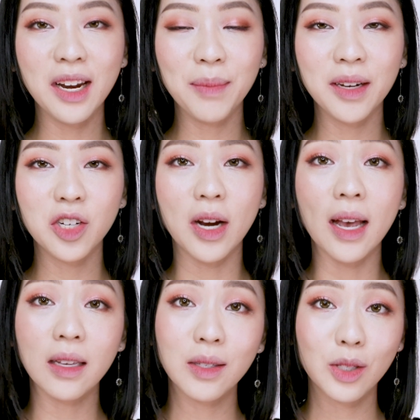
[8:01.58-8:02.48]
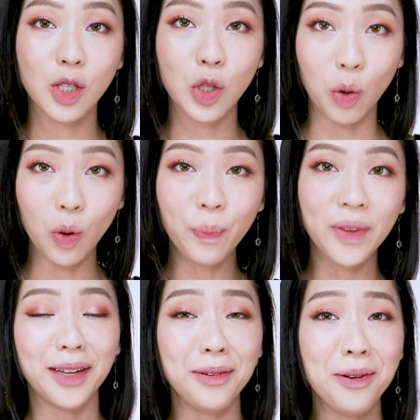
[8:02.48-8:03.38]
shade I'm gonna try is Taupe.
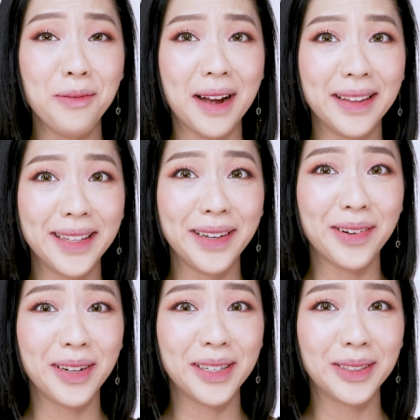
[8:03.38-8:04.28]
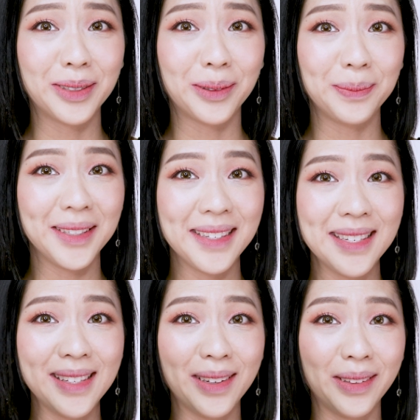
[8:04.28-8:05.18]
I don't know why they call it Taupe. This
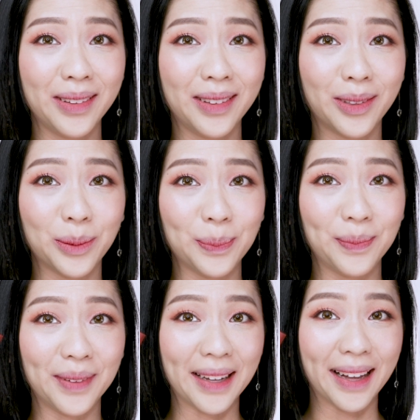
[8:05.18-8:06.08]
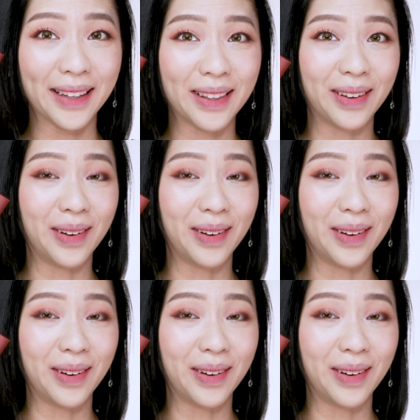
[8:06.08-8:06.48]
is not Taupe at